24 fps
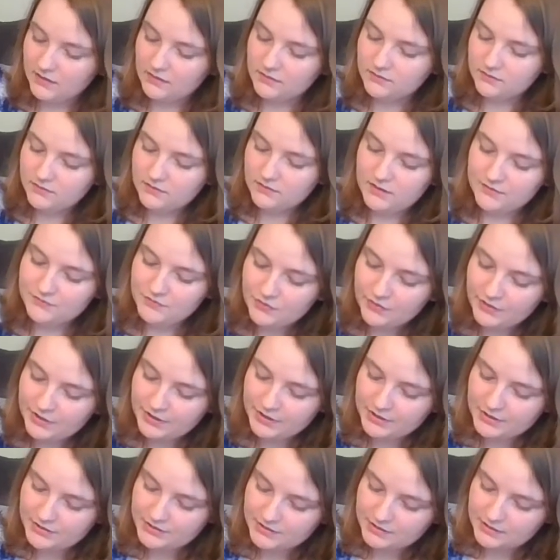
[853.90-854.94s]
If you are
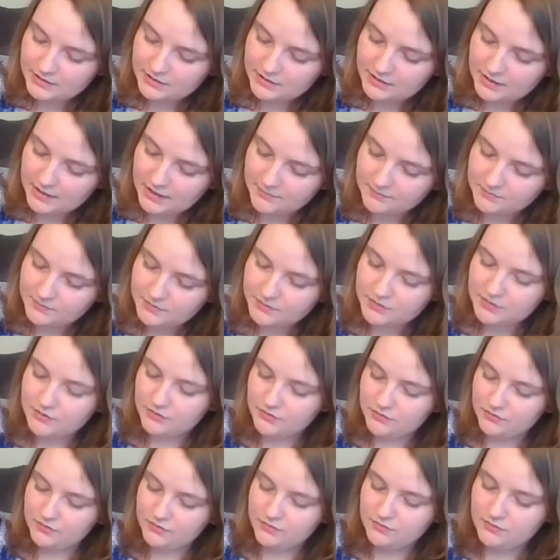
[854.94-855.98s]
using a cup
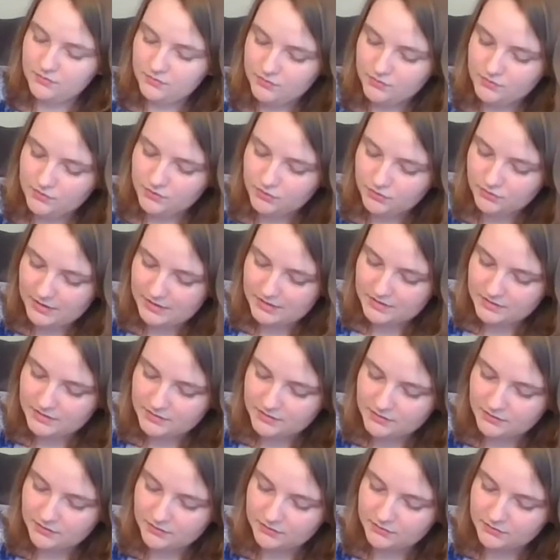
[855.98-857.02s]
to trace a
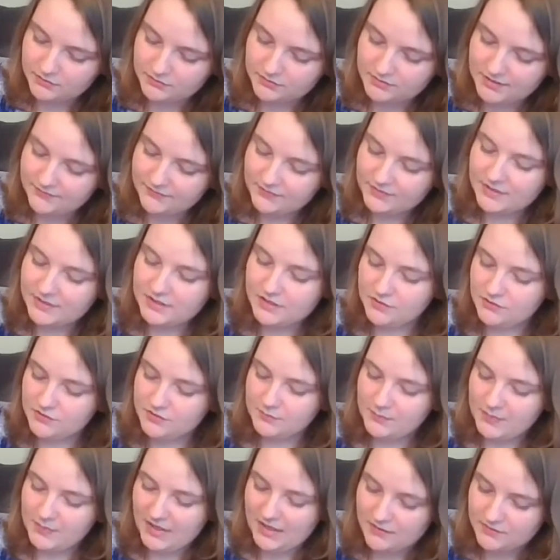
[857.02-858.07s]
circle, definitely use
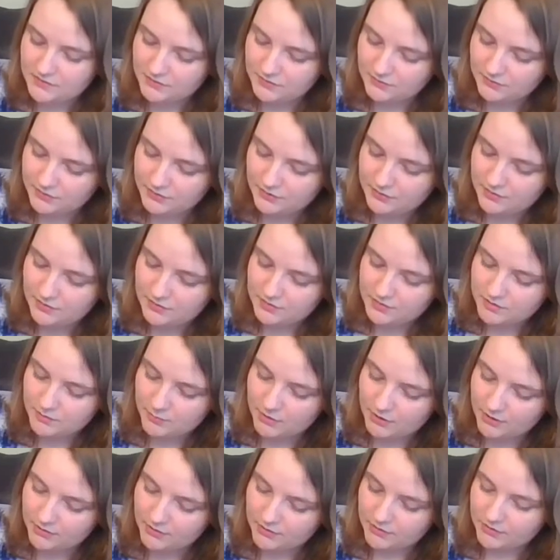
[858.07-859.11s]
pencil. Don't use a
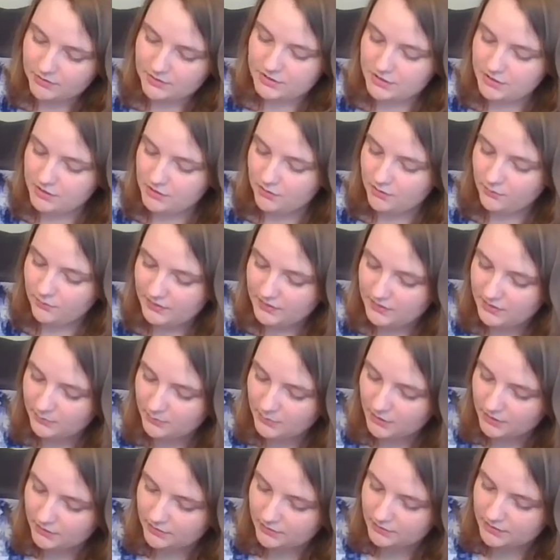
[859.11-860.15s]
marker because you don't want the
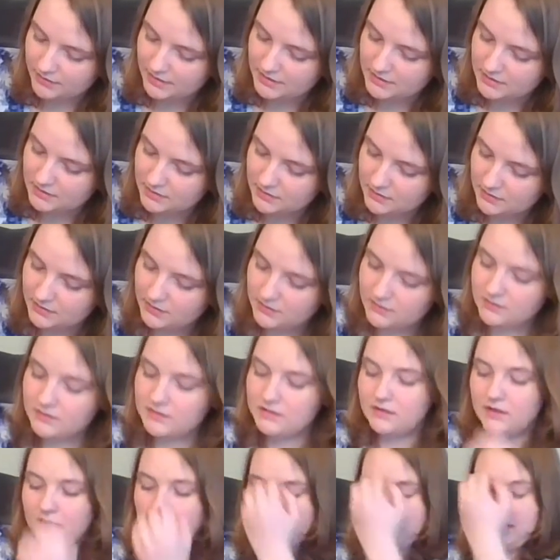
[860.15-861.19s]
marker to get
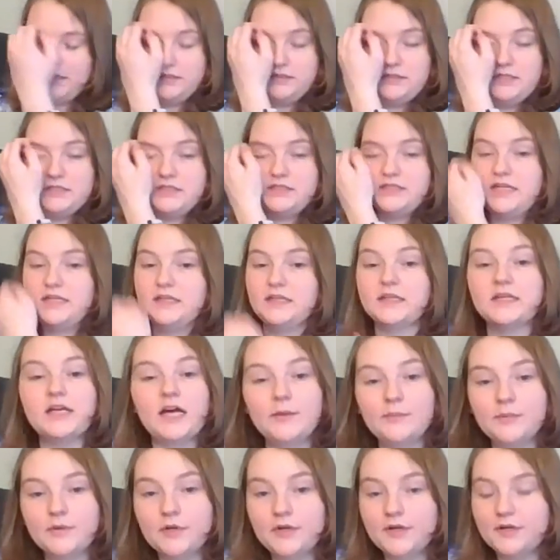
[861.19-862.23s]
to stain the
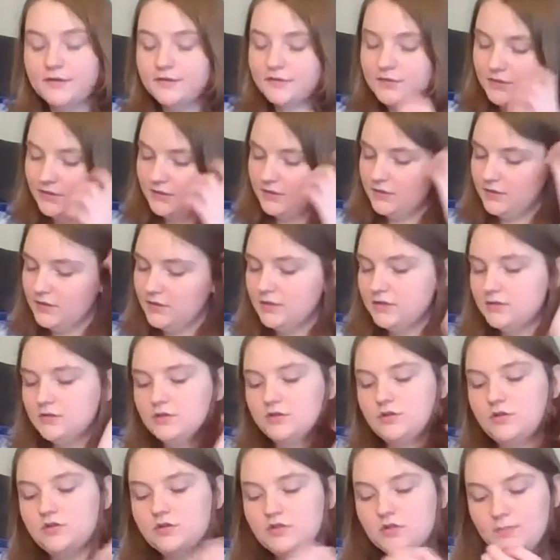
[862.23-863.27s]
cup at all. So
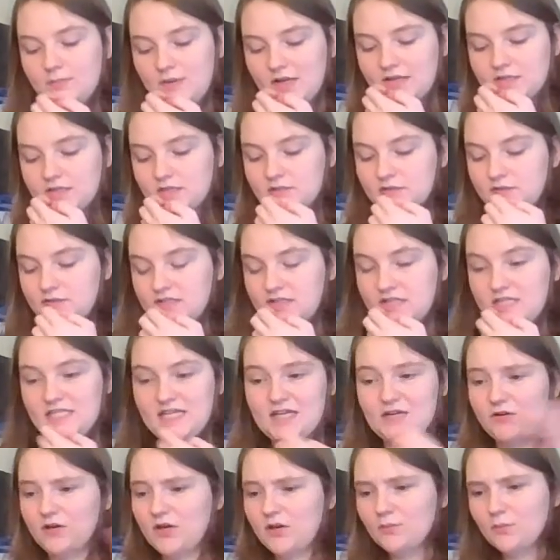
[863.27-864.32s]
use a pencil because
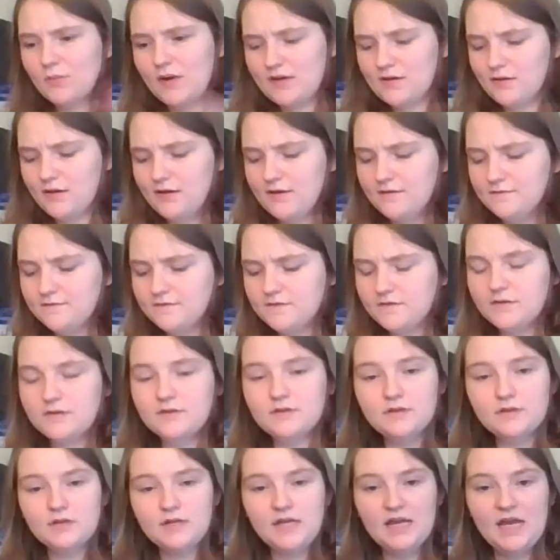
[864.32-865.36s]
that'll come right off.
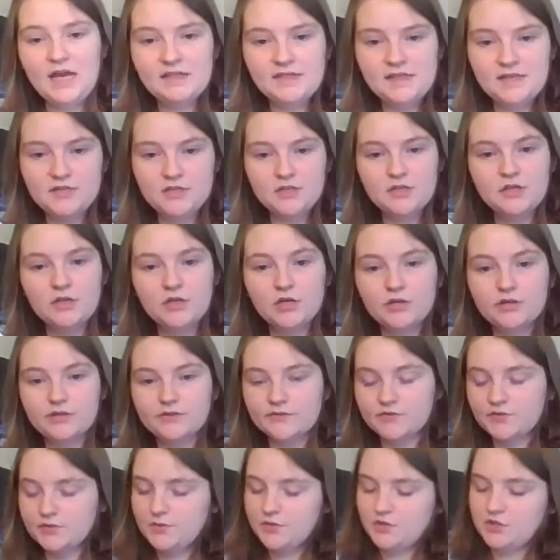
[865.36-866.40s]
And then you can go
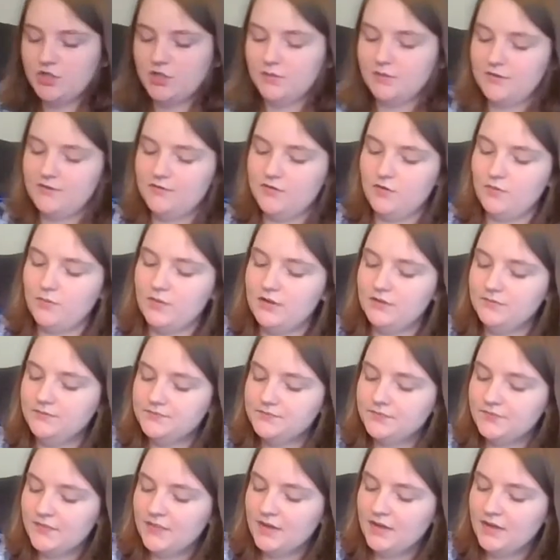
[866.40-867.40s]
over it with Sharpie if you want.